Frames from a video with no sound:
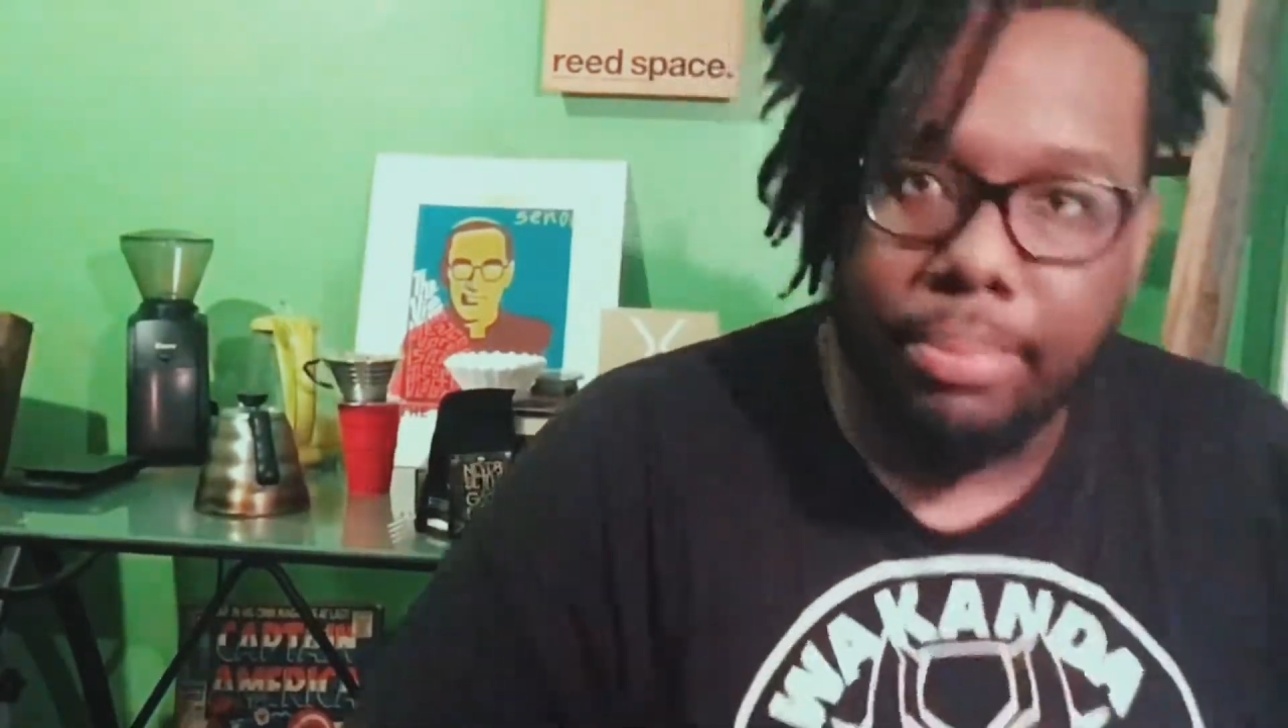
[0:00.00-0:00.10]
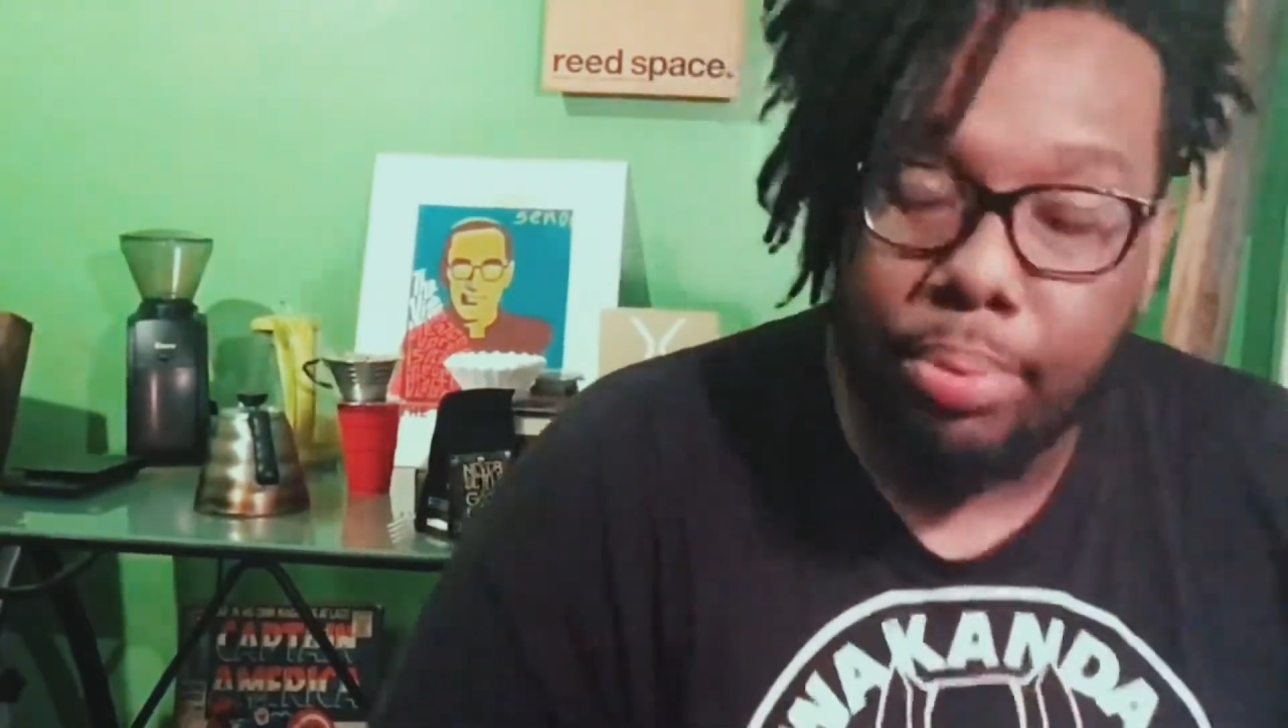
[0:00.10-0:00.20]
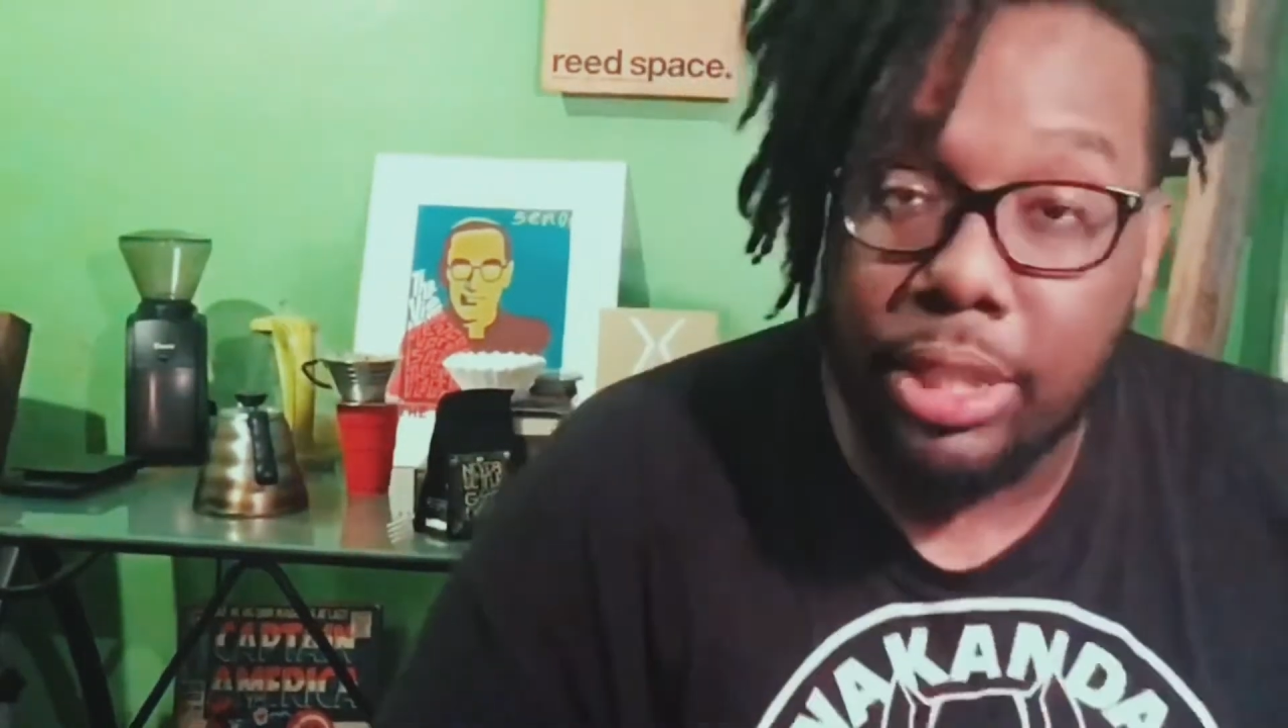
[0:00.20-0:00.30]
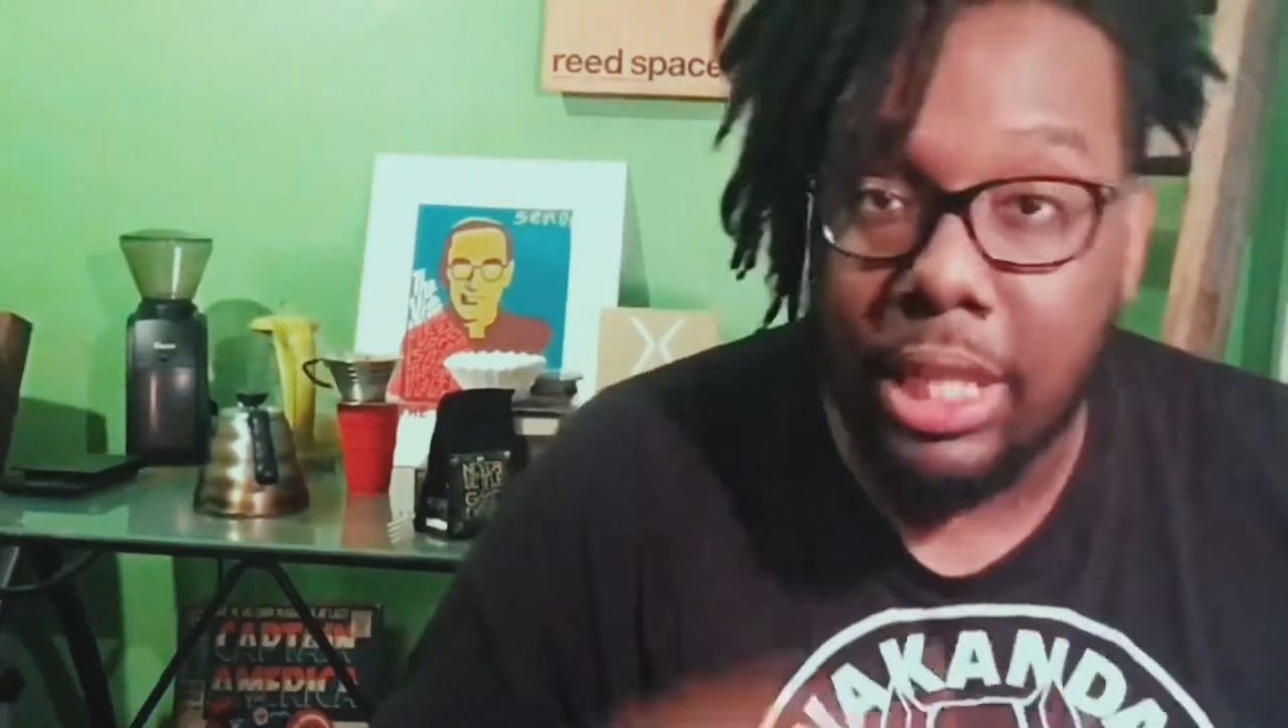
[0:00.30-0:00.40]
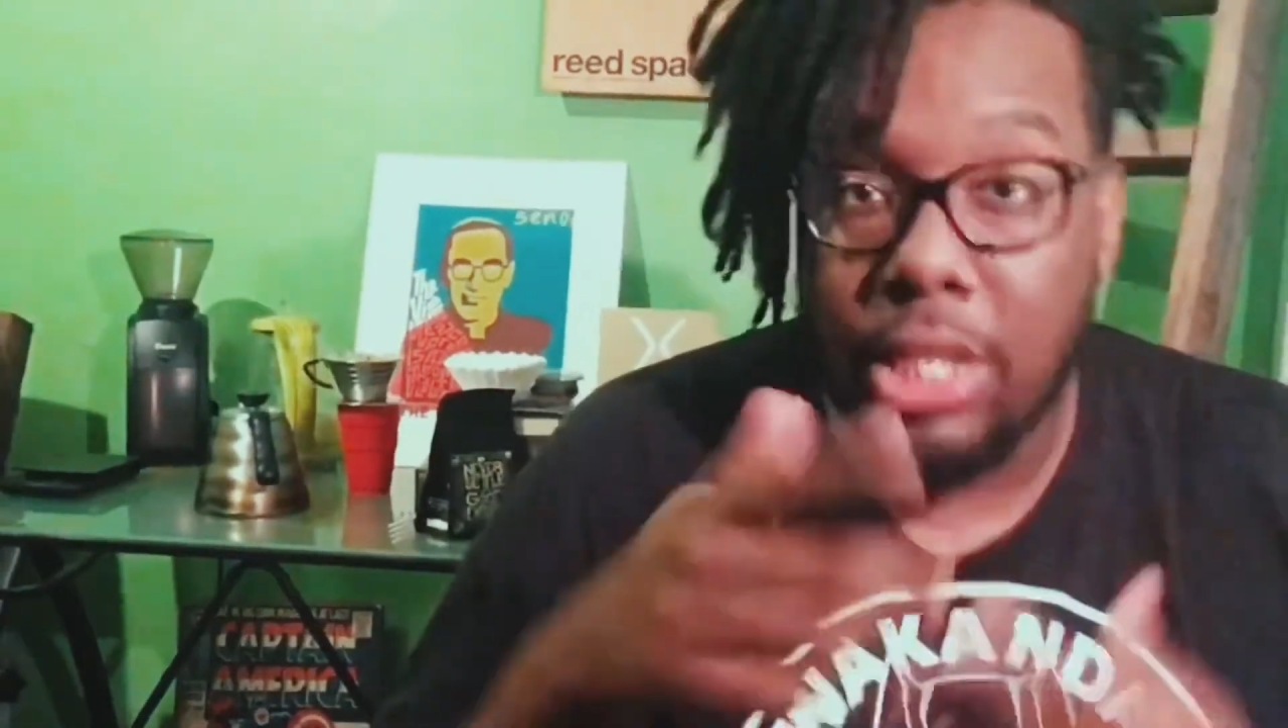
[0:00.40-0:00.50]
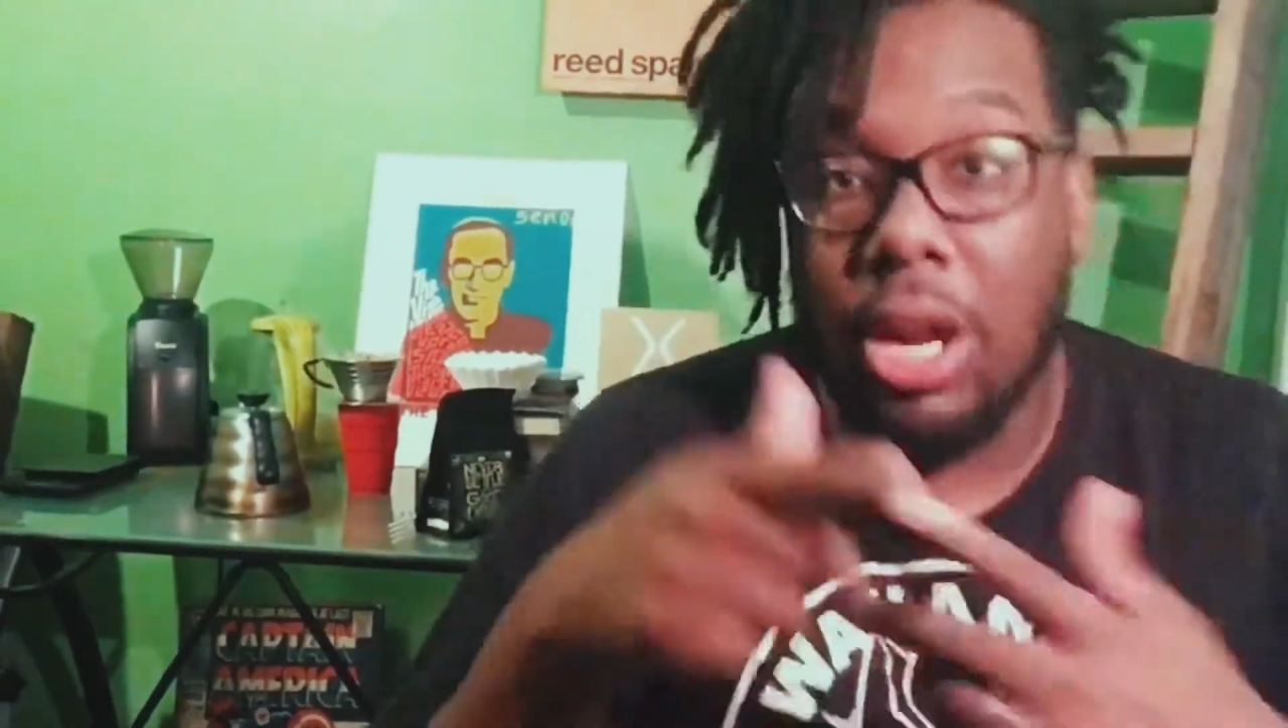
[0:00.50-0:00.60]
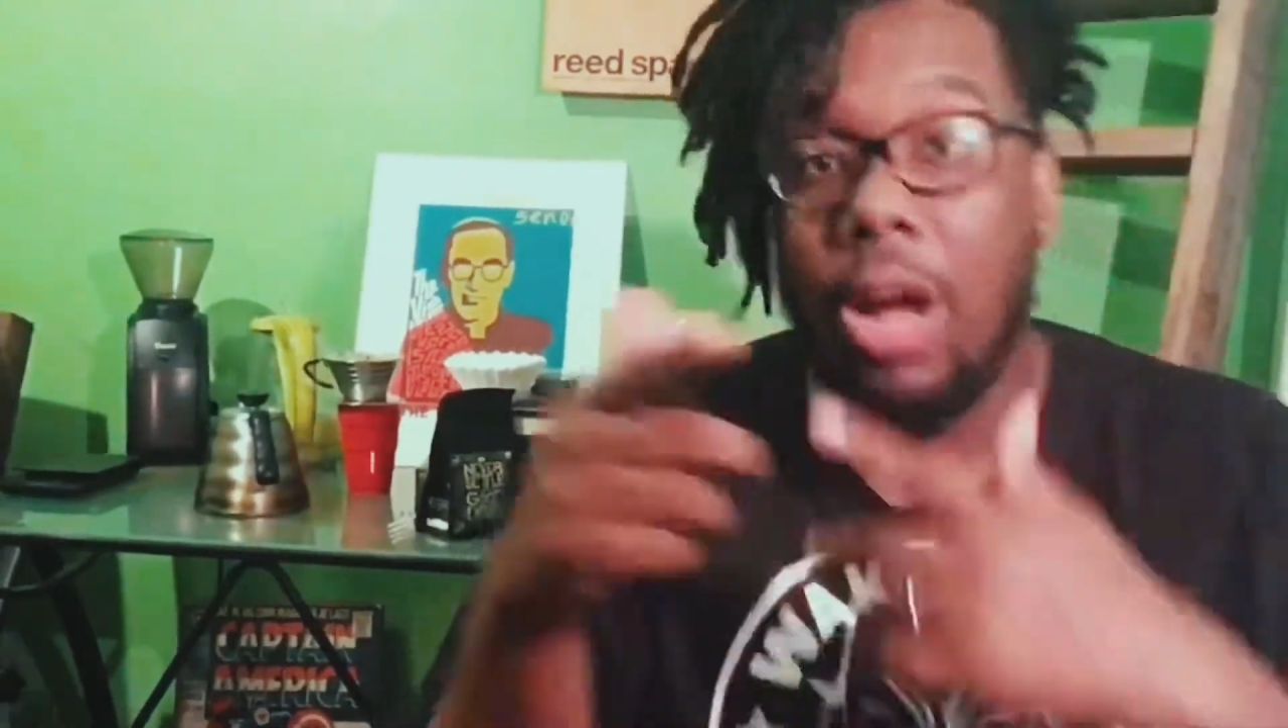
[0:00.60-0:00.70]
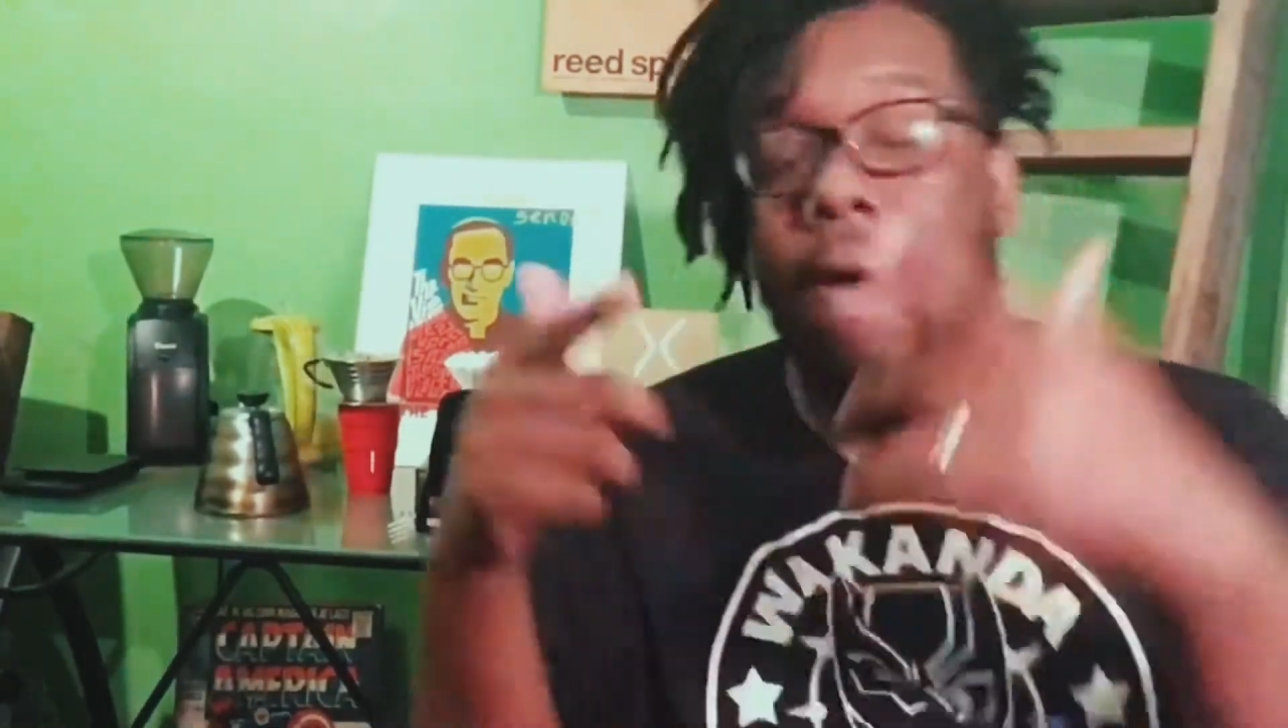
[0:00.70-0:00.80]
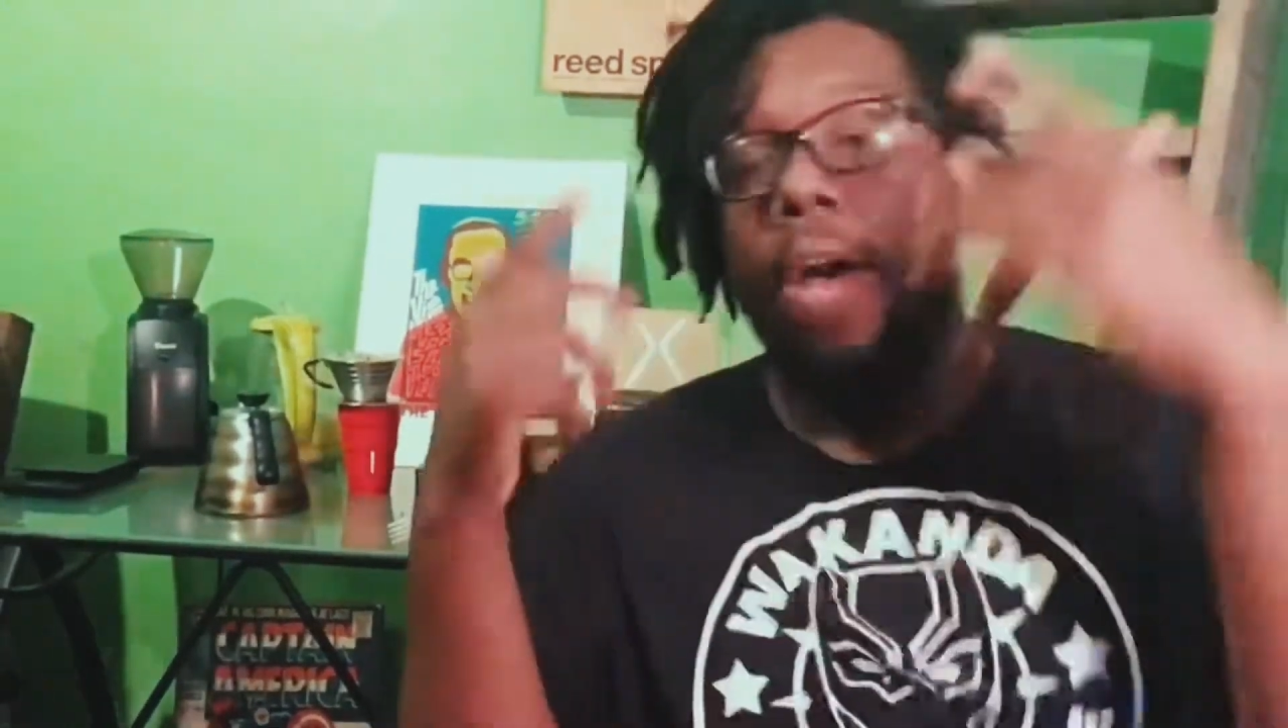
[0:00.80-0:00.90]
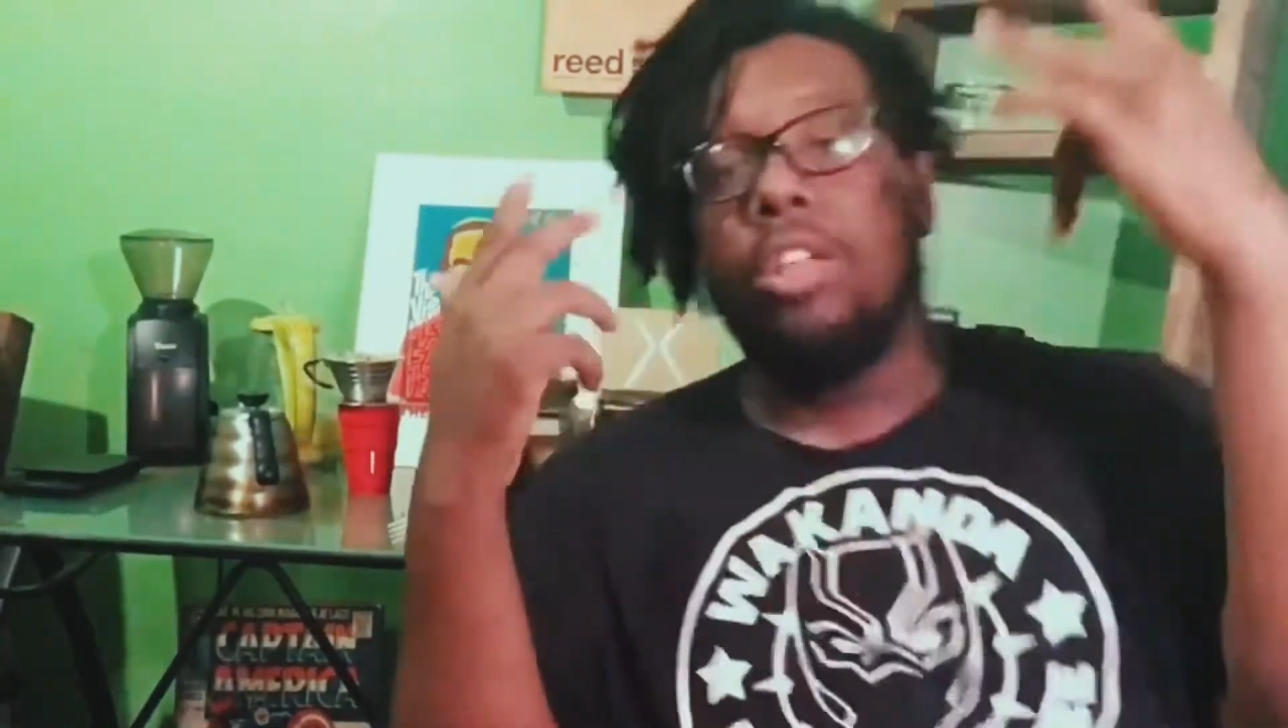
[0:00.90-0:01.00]
Appreciate
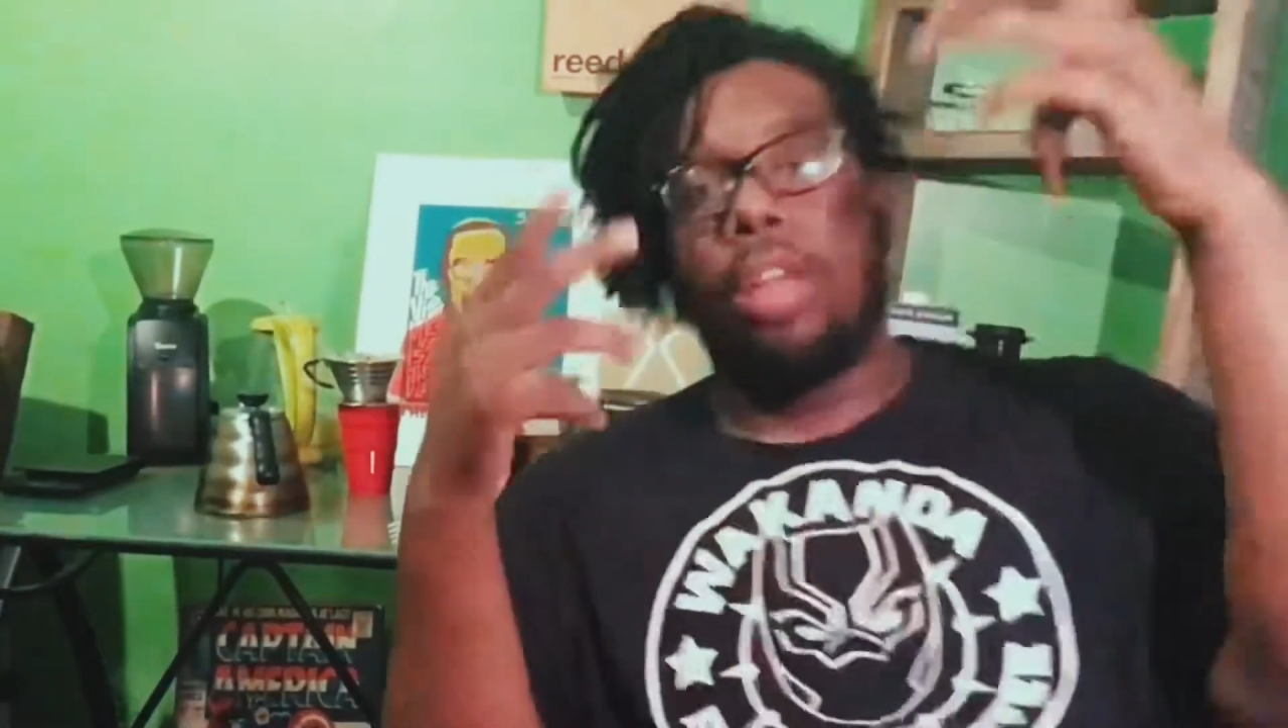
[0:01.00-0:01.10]
y'all.